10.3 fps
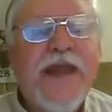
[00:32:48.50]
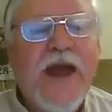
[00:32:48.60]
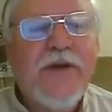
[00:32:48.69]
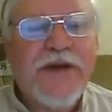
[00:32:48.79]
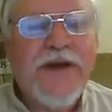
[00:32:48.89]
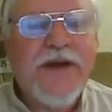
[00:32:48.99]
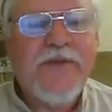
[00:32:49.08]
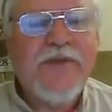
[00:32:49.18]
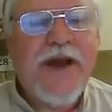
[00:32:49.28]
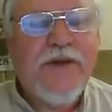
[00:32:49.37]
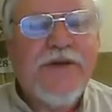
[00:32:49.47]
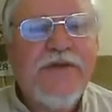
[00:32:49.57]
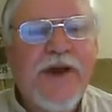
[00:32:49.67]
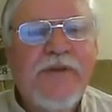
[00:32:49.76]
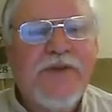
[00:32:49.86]
how it comes, how it
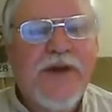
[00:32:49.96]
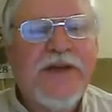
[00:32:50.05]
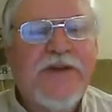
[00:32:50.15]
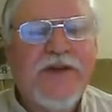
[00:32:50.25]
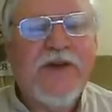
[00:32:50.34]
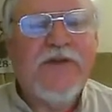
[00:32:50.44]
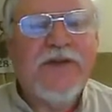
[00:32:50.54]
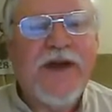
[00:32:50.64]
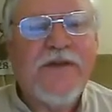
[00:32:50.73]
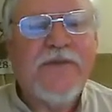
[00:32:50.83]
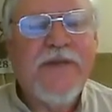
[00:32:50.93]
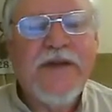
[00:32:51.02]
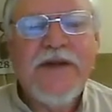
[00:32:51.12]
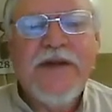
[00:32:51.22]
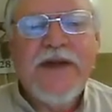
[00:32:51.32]
develops gradually over time.
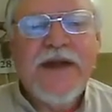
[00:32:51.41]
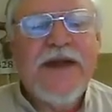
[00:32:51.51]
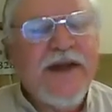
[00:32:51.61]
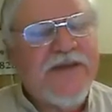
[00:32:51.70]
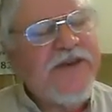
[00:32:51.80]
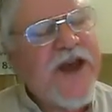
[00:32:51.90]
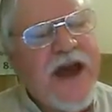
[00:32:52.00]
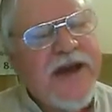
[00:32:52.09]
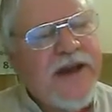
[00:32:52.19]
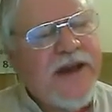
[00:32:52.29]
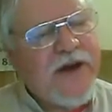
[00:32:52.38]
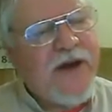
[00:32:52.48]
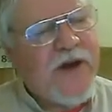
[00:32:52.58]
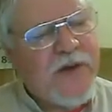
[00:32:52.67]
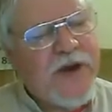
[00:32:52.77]
And it's not at
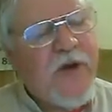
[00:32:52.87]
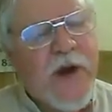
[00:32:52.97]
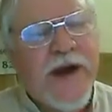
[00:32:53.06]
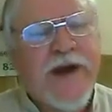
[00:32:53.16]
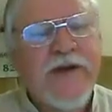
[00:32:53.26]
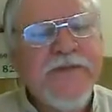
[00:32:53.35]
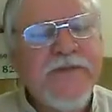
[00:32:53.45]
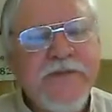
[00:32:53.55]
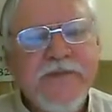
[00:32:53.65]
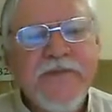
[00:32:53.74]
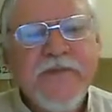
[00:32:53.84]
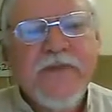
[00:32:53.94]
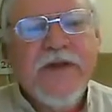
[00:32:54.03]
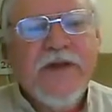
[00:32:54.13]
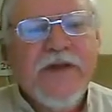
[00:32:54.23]
all required
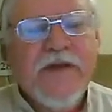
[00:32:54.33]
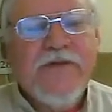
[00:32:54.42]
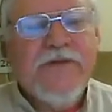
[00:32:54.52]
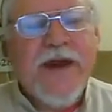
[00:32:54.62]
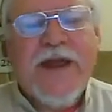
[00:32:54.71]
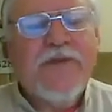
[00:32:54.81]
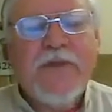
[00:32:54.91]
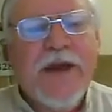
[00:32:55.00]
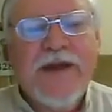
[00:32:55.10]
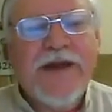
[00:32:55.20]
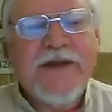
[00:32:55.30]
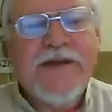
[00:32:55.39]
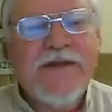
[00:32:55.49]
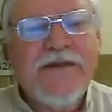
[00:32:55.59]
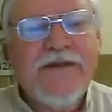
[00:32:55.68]
for
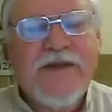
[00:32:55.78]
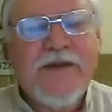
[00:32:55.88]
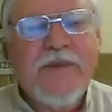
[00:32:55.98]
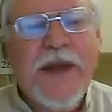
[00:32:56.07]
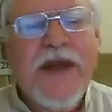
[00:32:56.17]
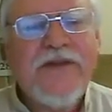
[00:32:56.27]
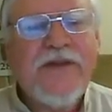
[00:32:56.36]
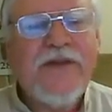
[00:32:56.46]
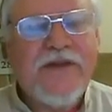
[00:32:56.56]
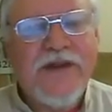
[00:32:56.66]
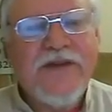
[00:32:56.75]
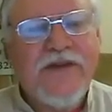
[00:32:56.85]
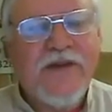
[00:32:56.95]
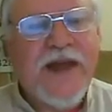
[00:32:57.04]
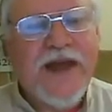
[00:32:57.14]
everybody that passes
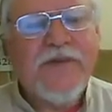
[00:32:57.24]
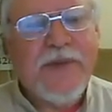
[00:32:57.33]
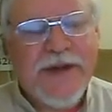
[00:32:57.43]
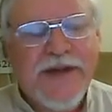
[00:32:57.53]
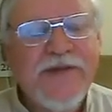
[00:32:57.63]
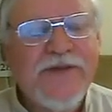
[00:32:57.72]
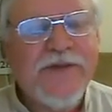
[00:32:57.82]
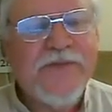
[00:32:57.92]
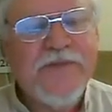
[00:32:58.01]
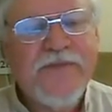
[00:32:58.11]
into that place